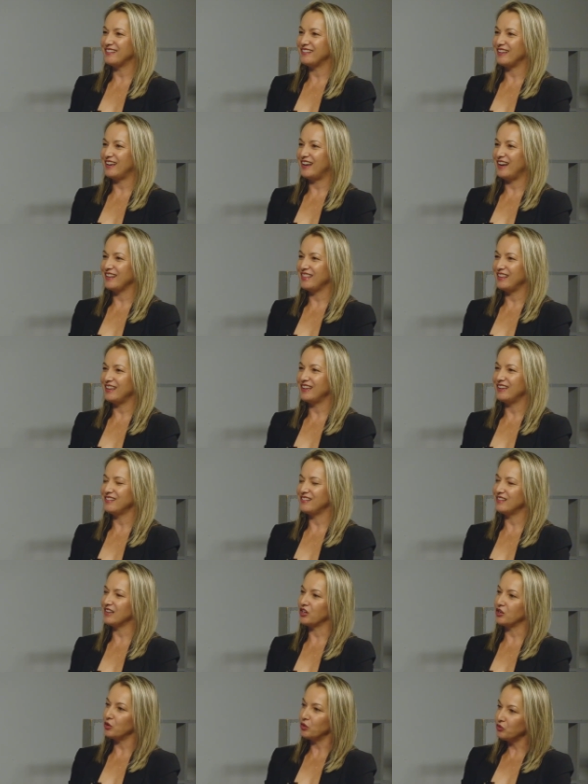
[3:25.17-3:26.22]
I think
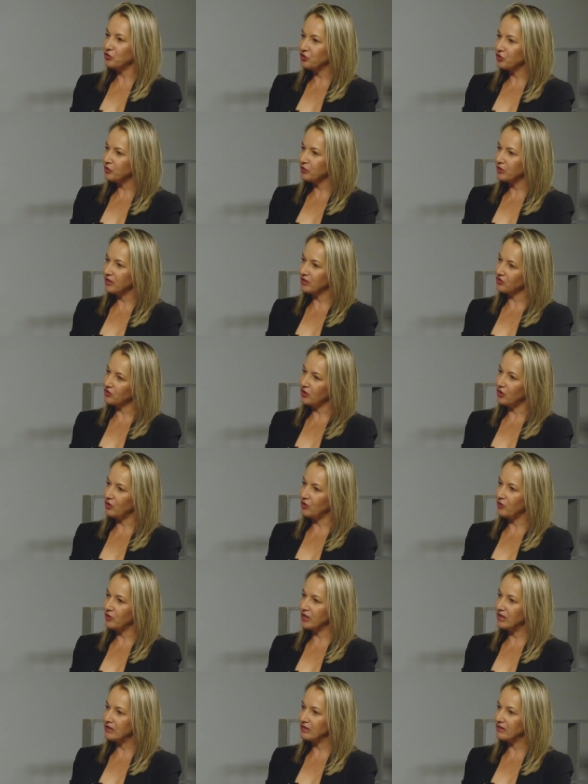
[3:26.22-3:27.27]
the culture is
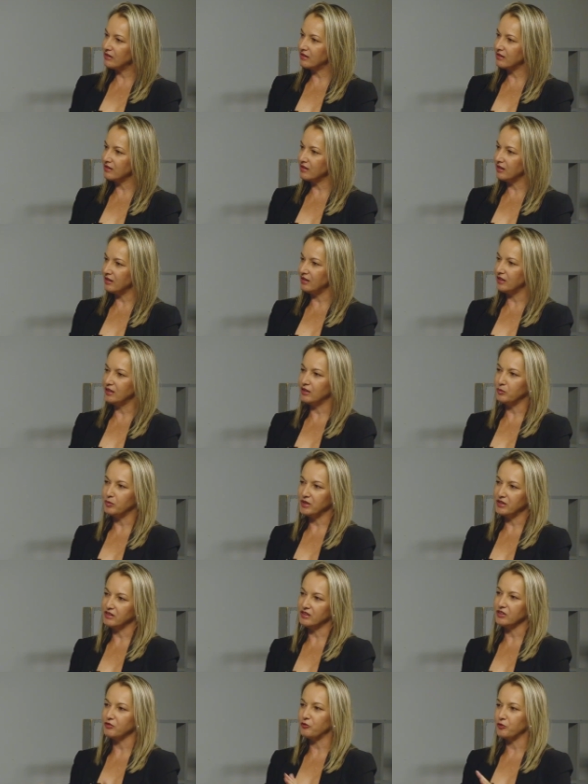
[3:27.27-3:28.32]
always a little
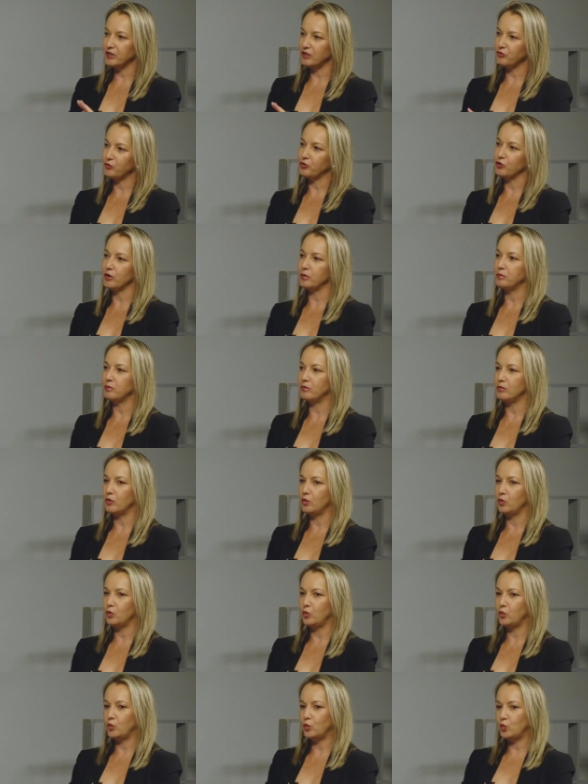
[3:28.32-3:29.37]
bit different from
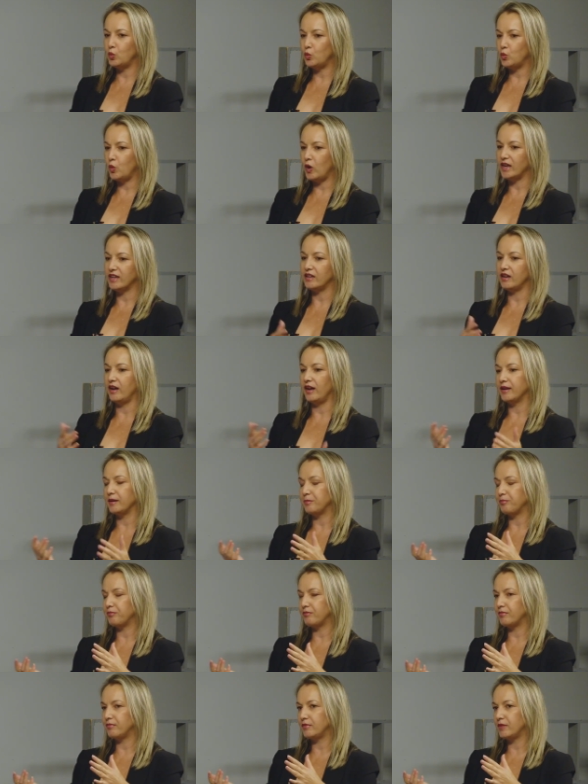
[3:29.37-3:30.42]
what I
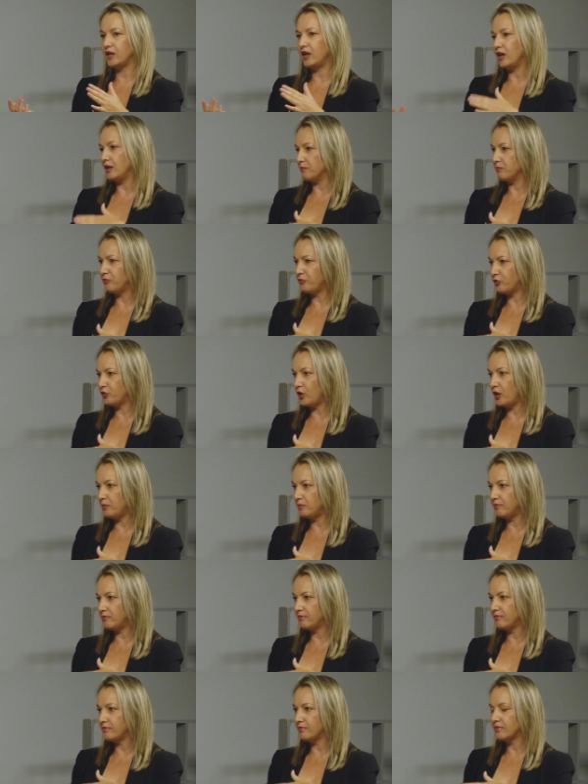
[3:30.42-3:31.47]
come
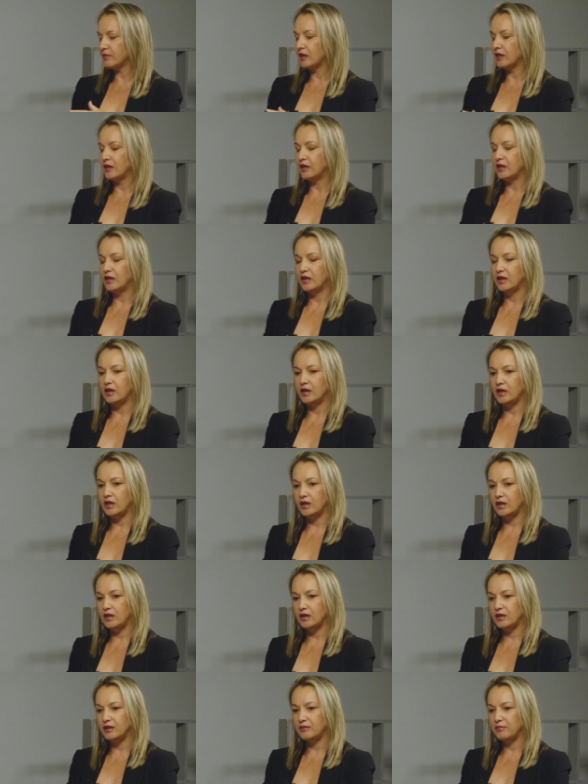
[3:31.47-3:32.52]
from.
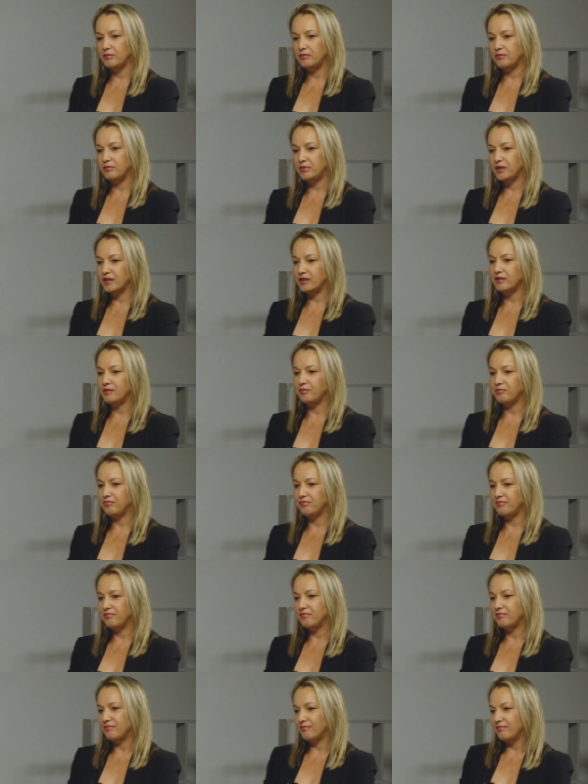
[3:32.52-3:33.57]
But
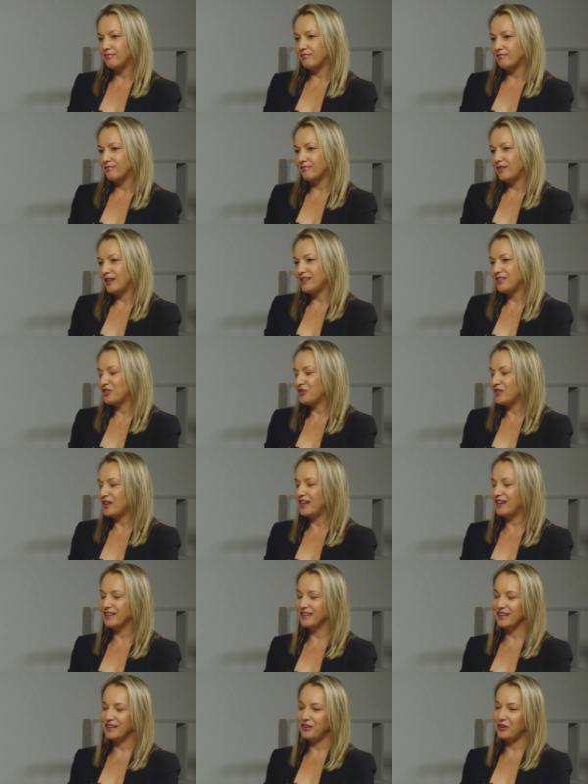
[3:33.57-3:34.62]
it's
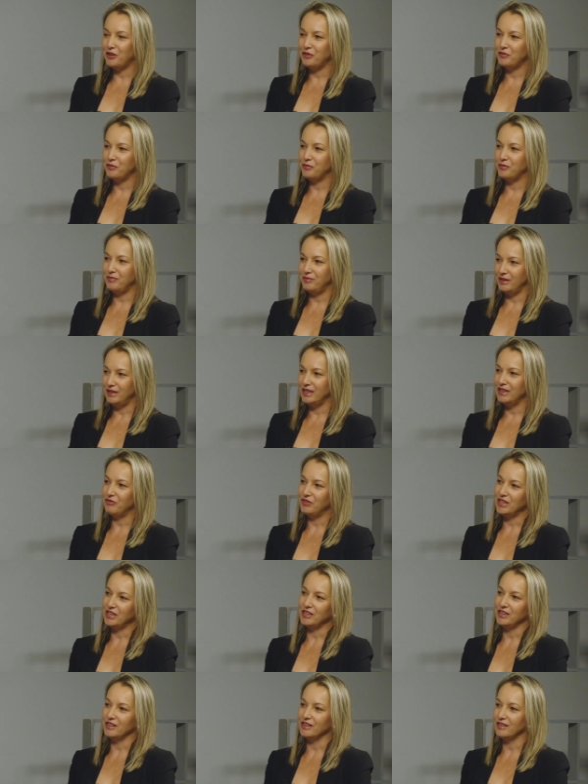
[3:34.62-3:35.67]
fine. I love
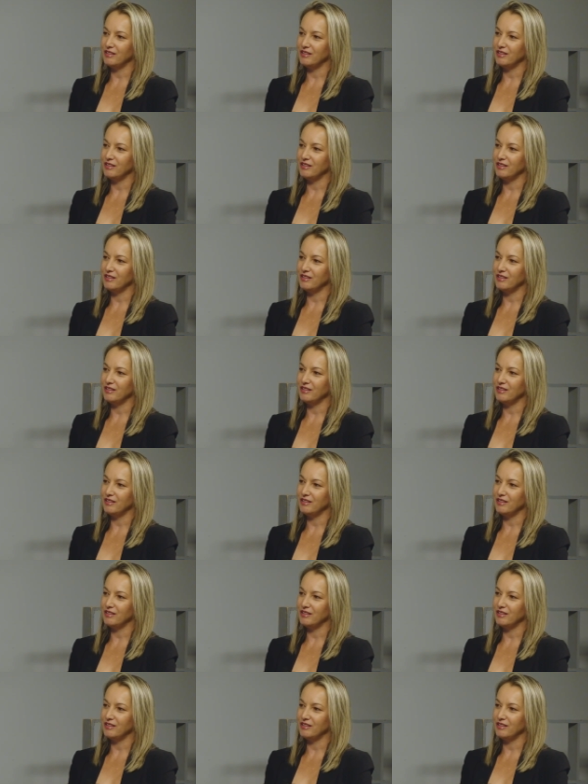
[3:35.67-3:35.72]
living here.